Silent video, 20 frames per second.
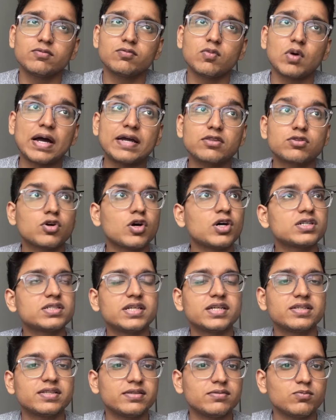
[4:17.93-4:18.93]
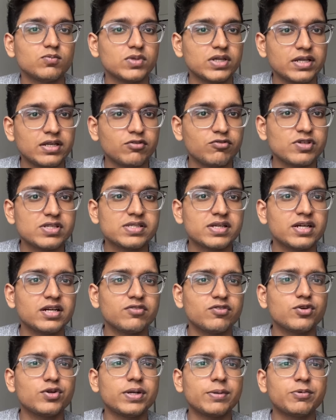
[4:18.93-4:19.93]
I thought that in a visa
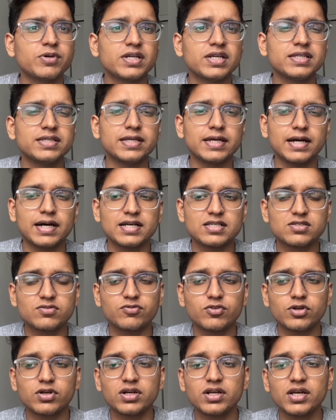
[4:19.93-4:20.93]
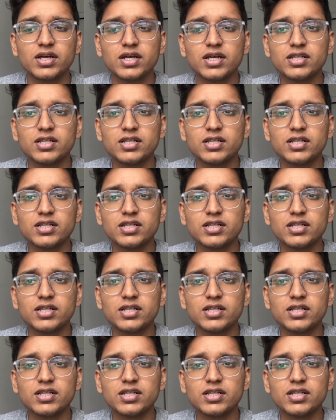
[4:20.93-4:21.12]
interview, typically they ask for